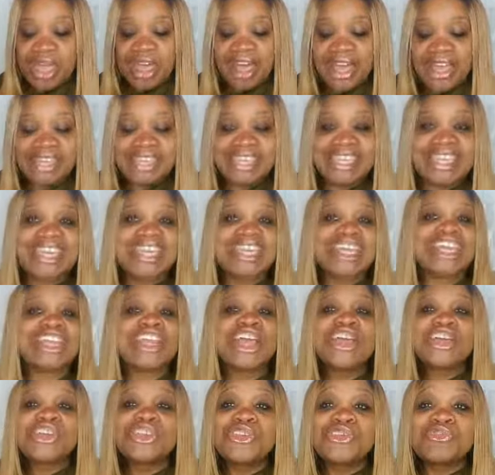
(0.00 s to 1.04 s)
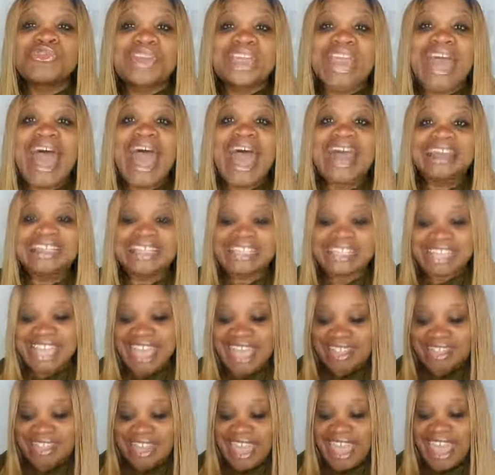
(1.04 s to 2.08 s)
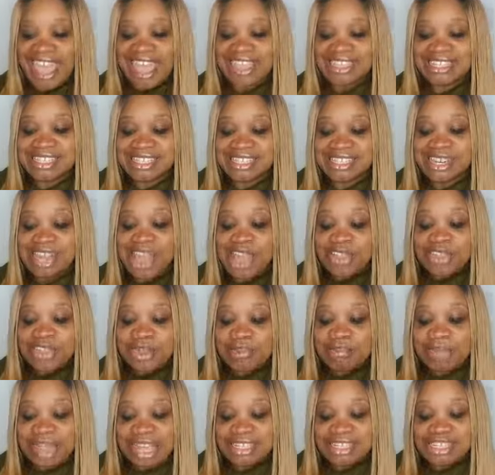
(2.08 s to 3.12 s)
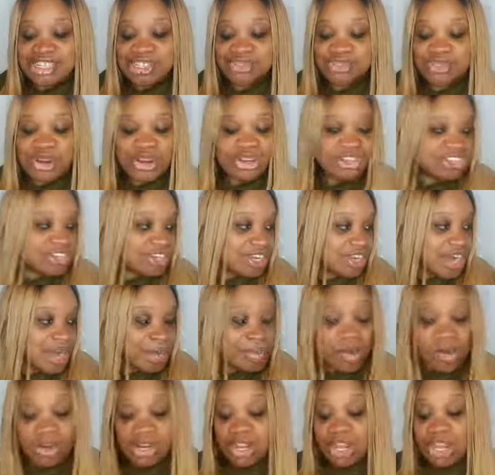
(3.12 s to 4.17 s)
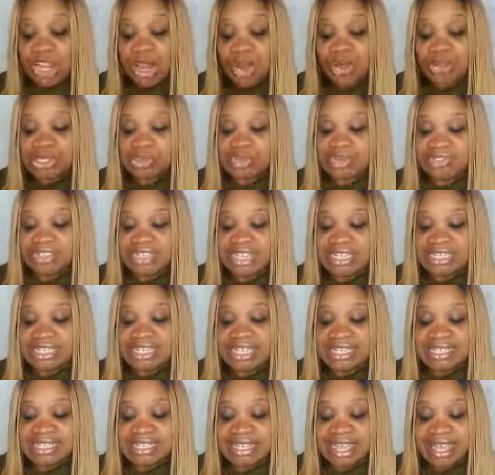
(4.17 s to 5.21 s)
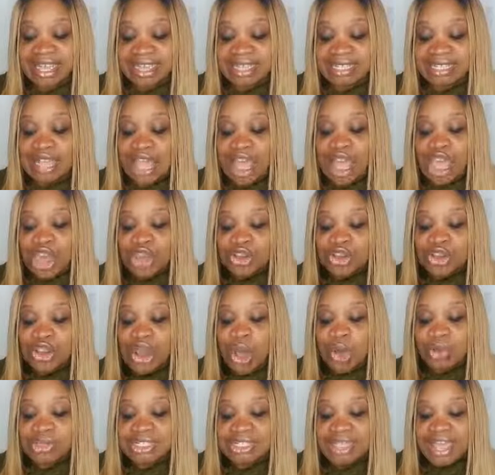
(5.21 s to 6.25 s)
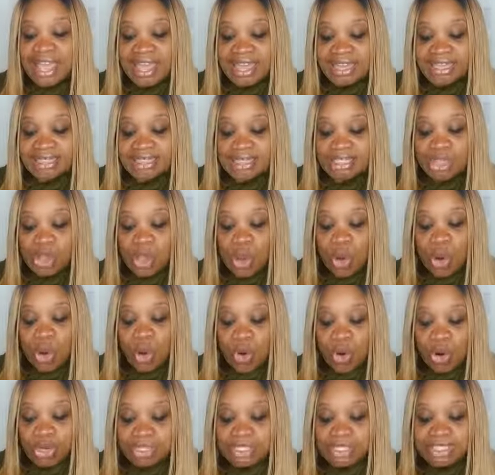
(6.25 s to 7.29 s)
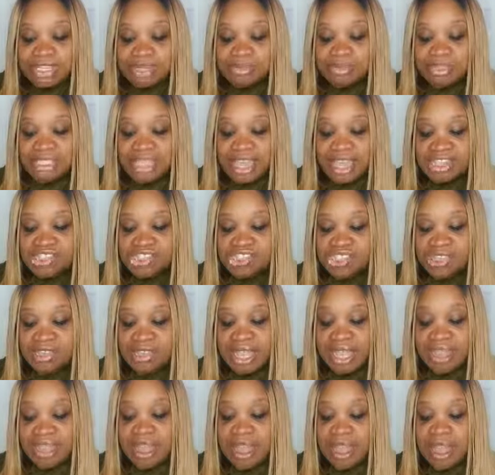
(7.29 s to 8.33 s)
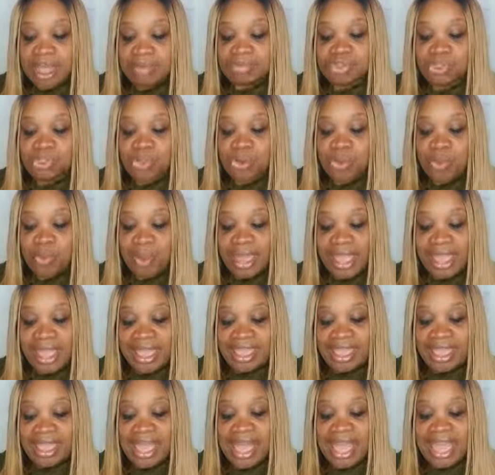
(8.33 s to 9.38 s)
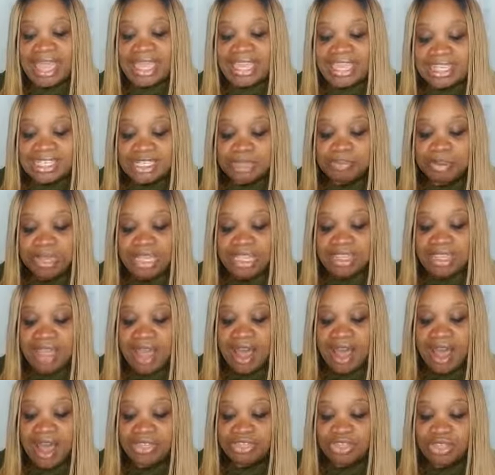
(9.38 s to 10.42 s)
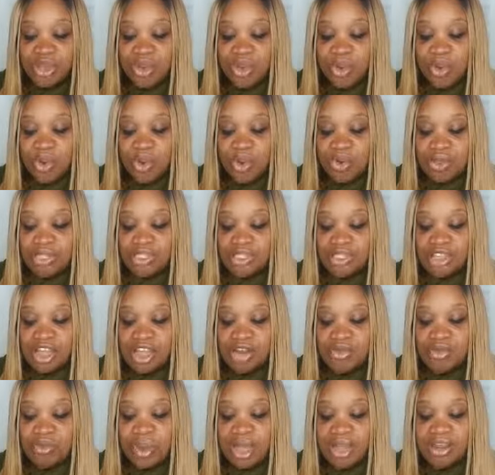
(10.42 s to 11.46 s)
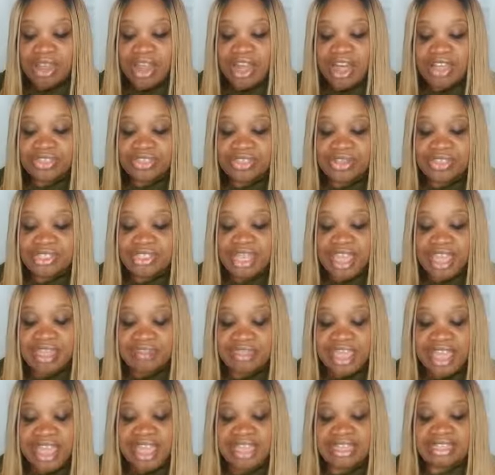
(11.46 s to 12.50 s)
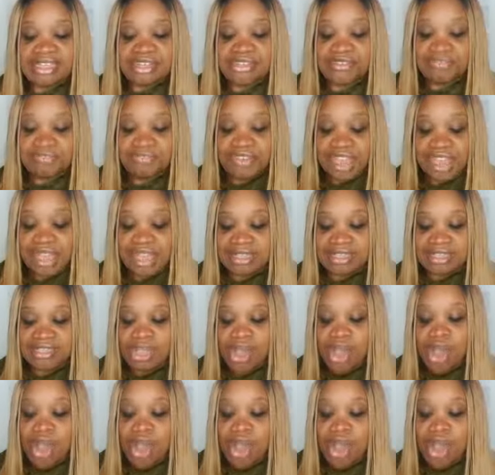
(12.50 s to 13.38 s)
Again, you've got to take the exit. The Message version, and I'm going to close with this. It says, no test or temptation that comes your way is beyond the course of what others have had to face.